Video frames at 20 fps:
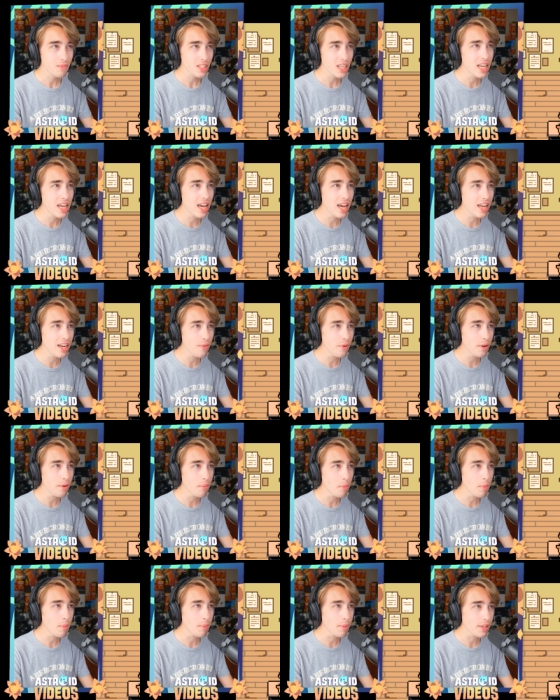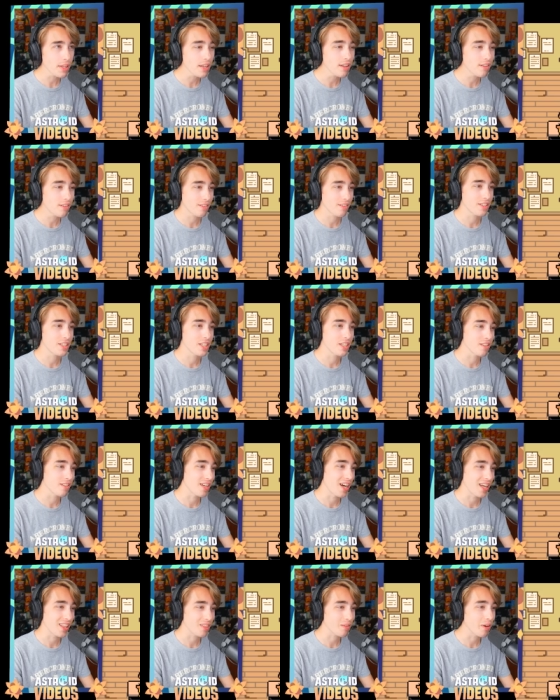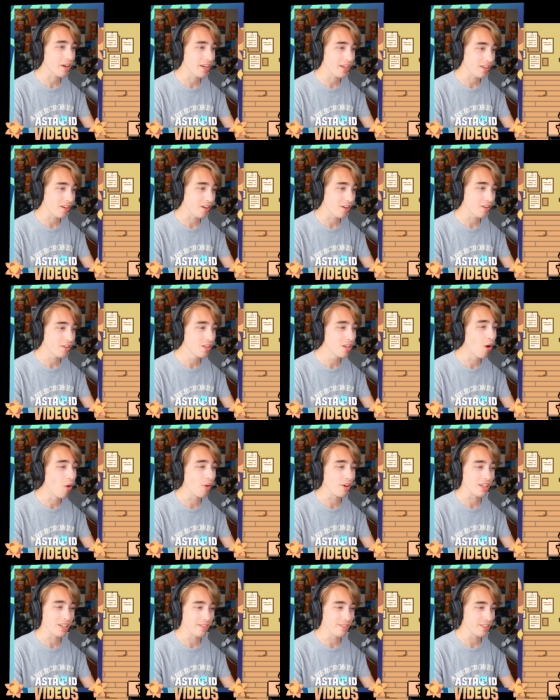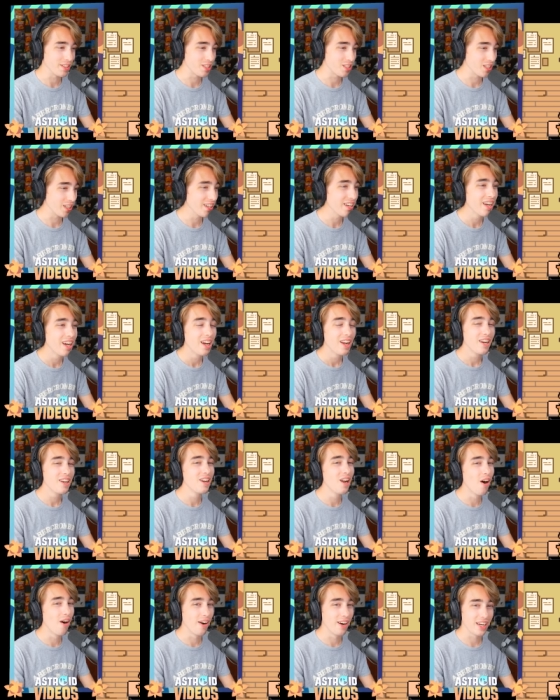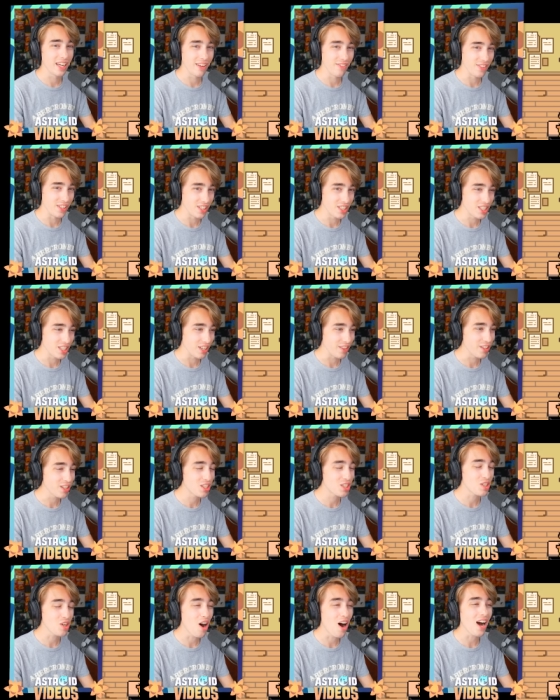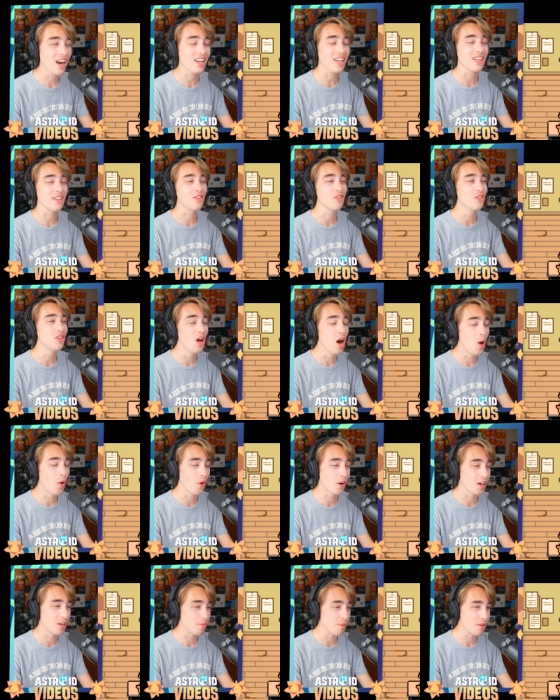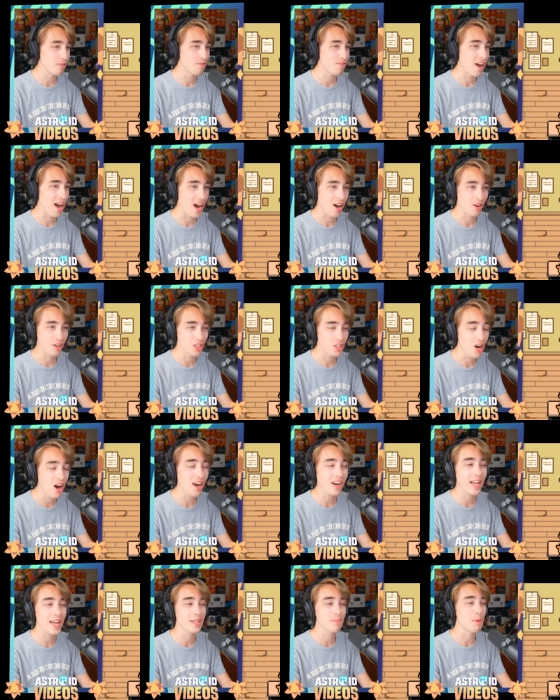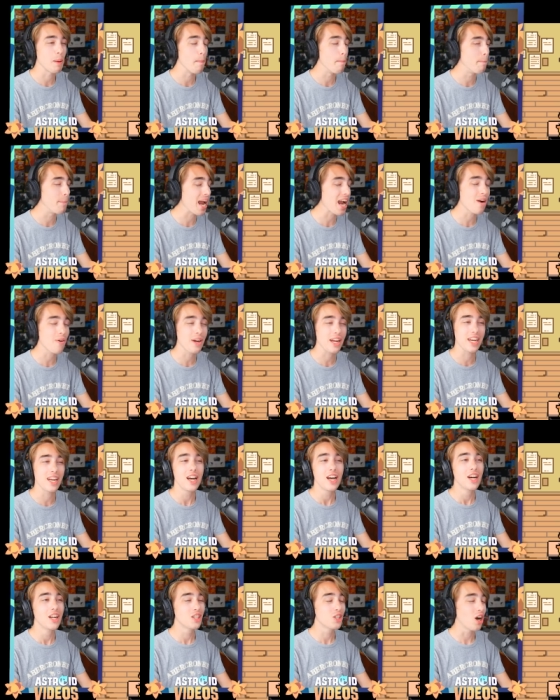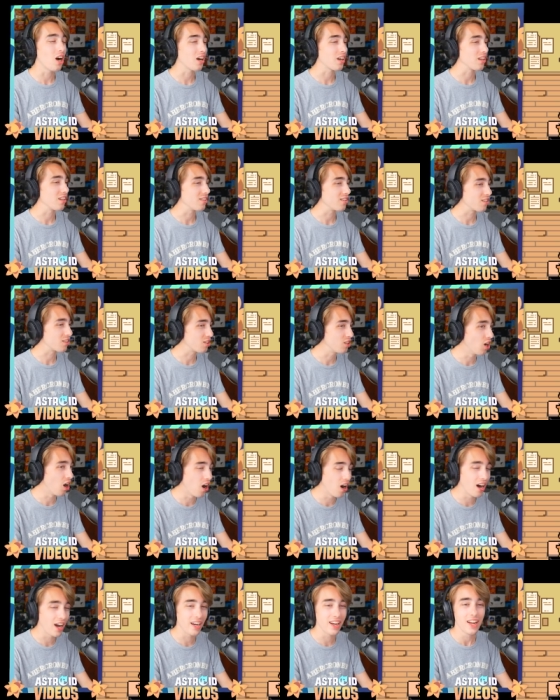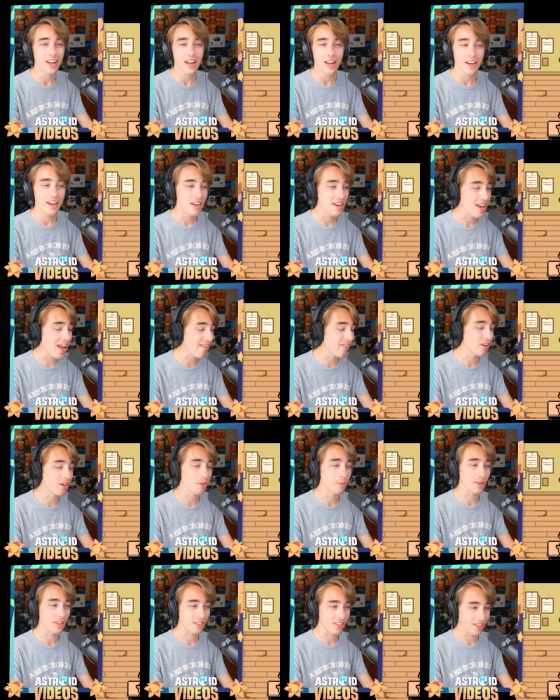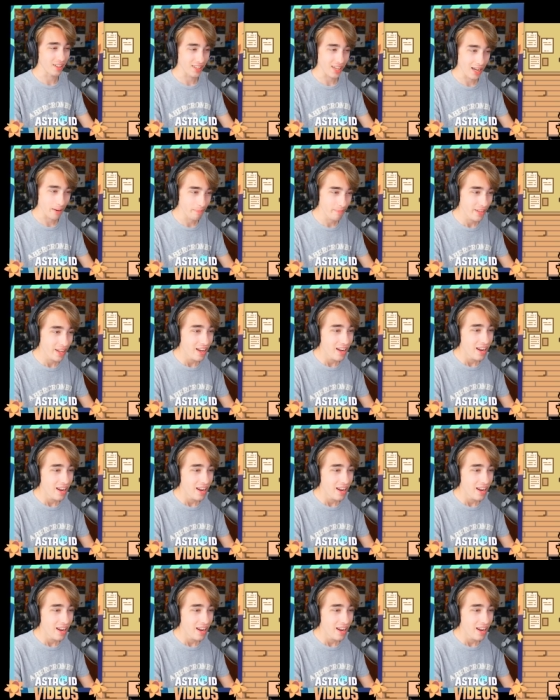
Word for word: Anyone, please. She's not threatening at all. No one gives a shit. No one gives a shit. The chalk is nowhere to be found. Chalk has been buried. Chalk is gone, never to be seen again.